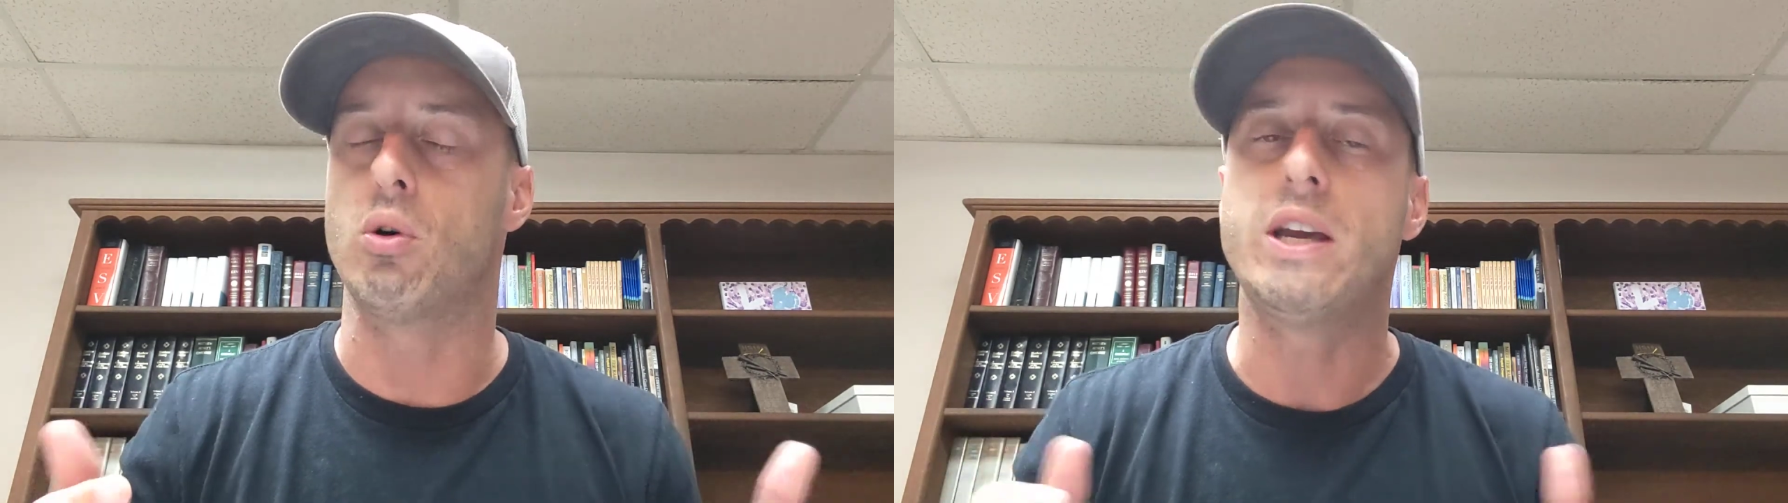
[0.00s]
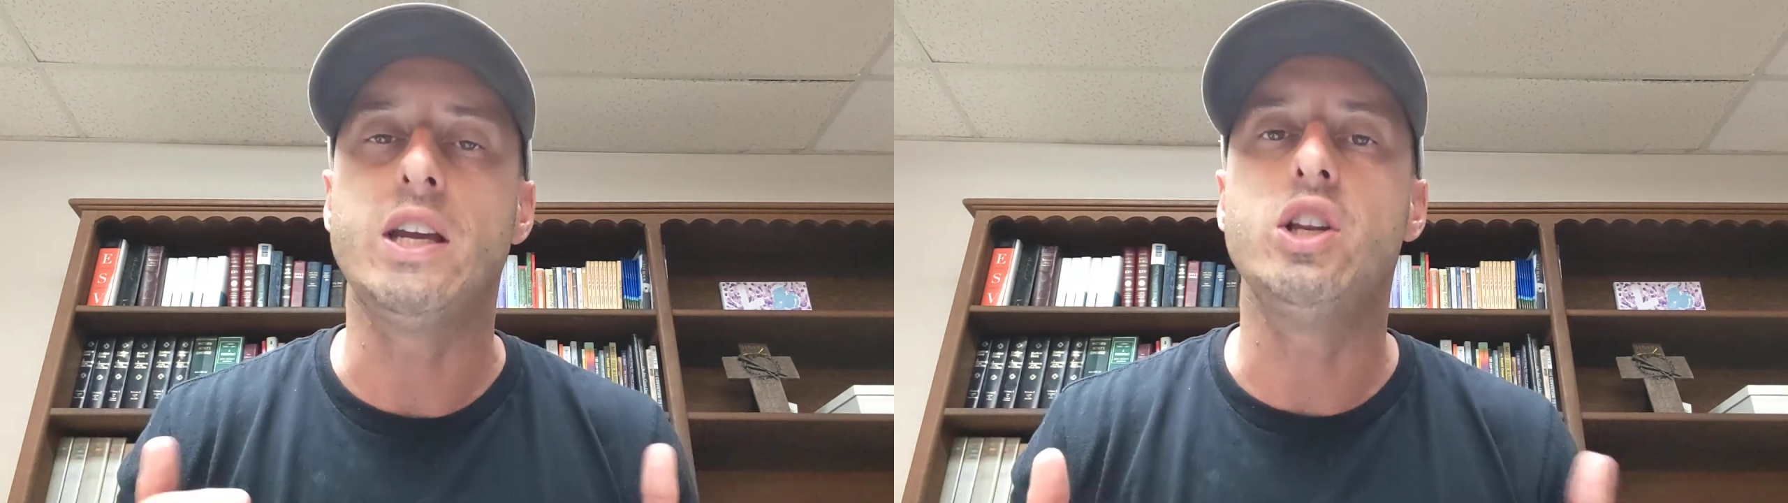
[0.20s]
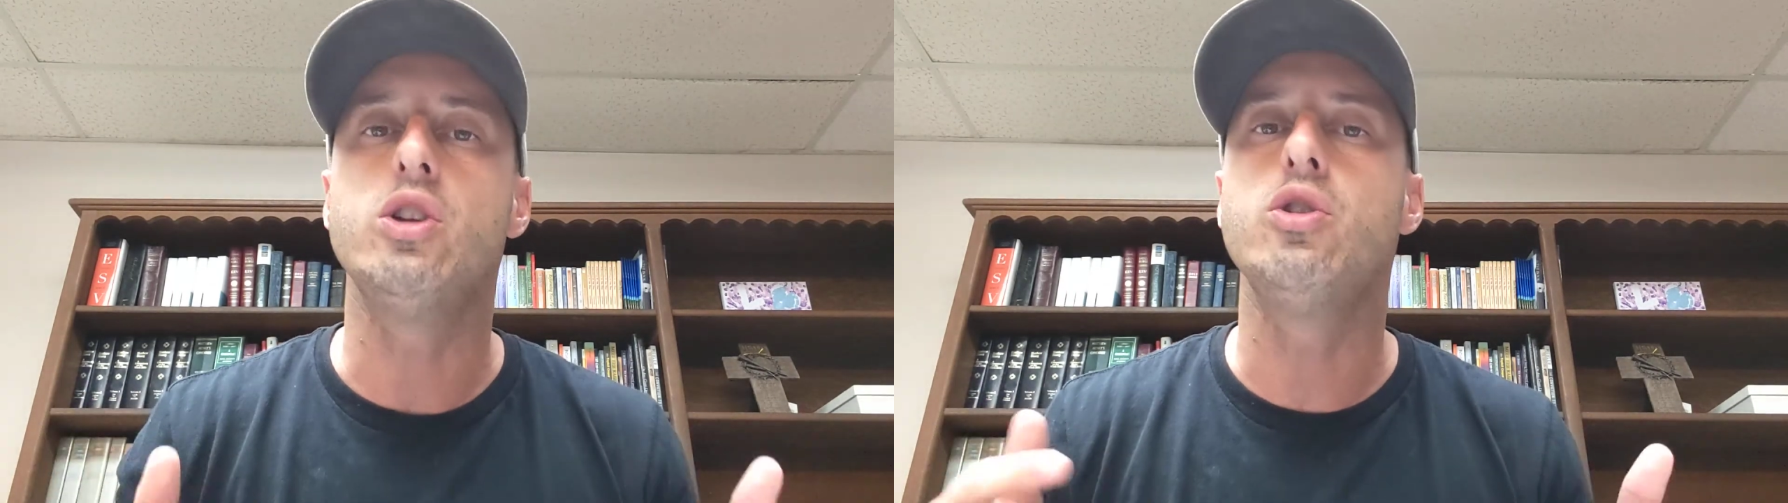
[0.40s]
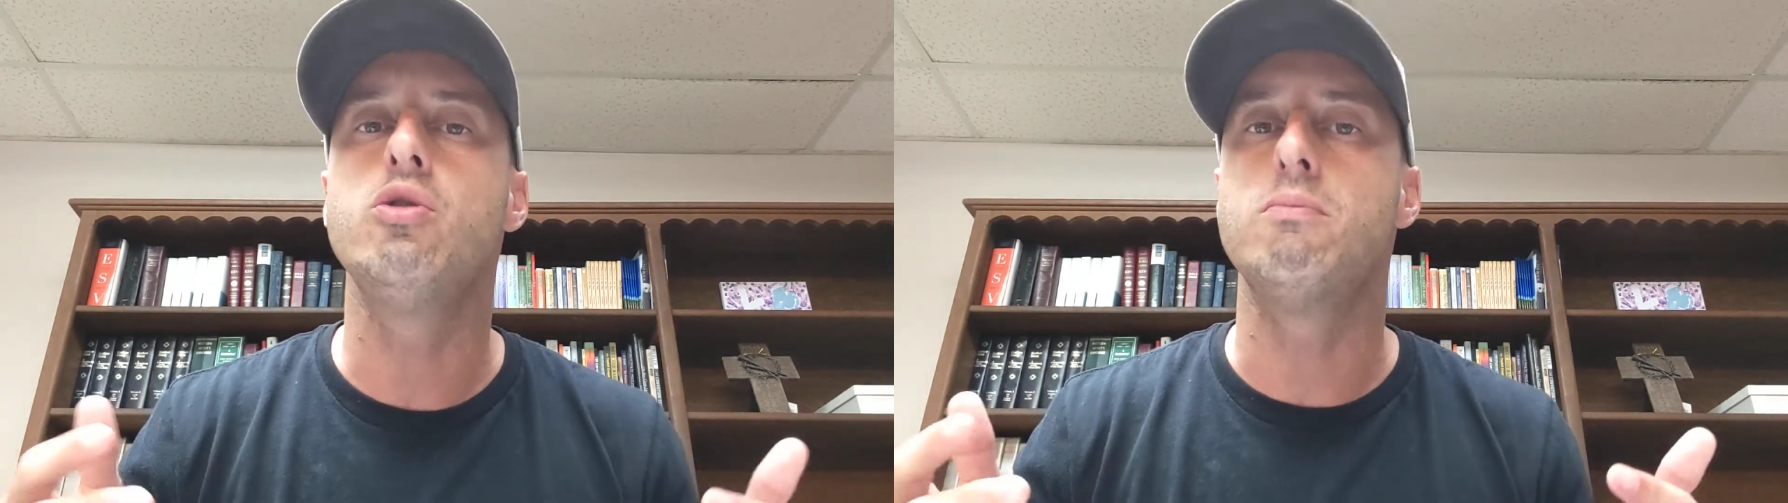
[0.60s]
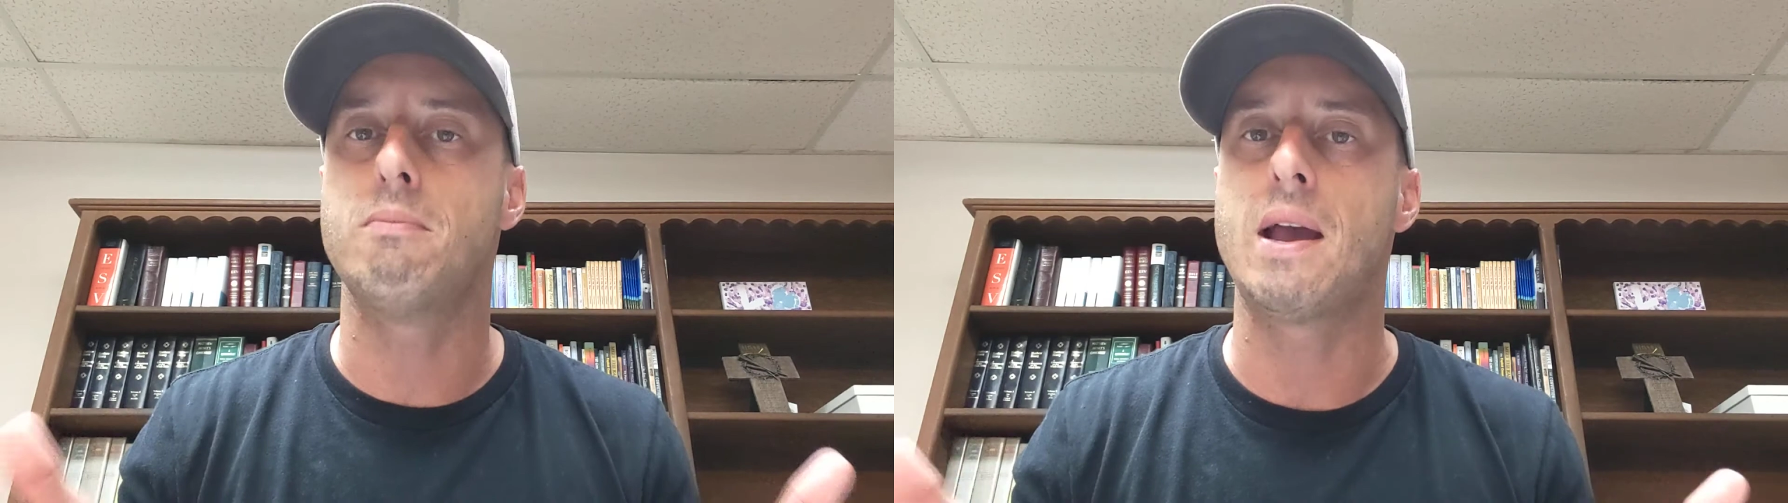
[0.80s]
he
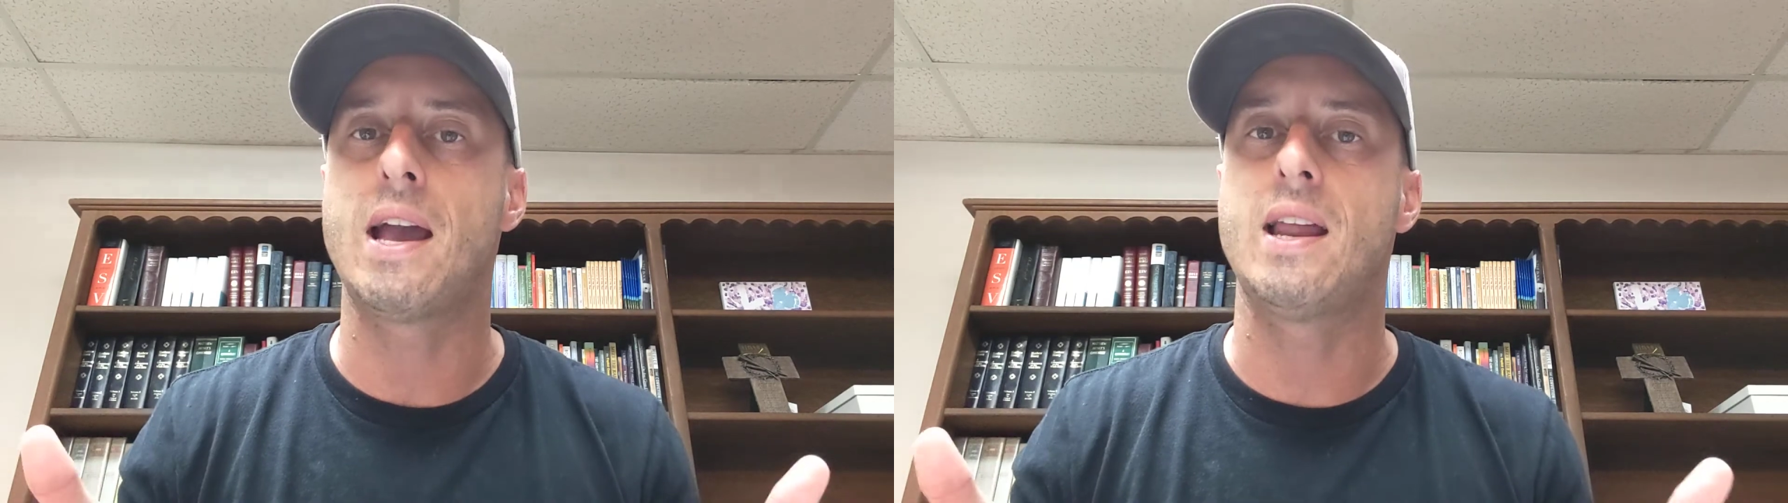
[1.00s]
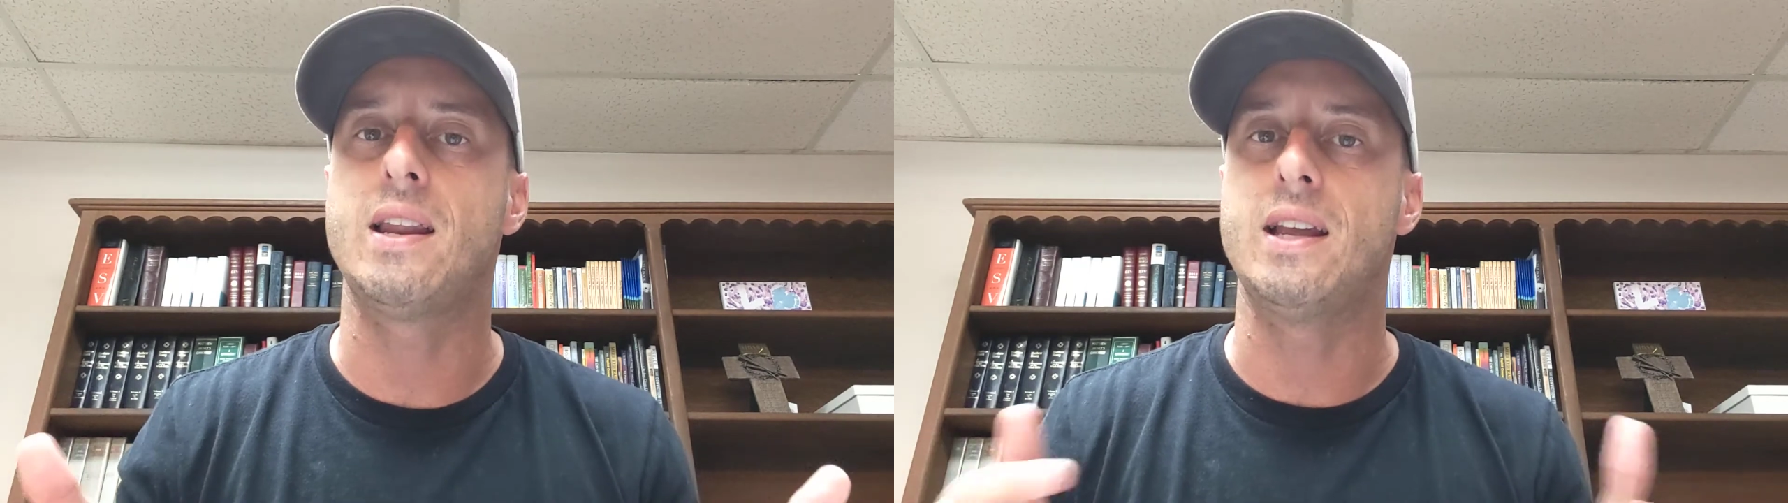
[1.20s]
knew man,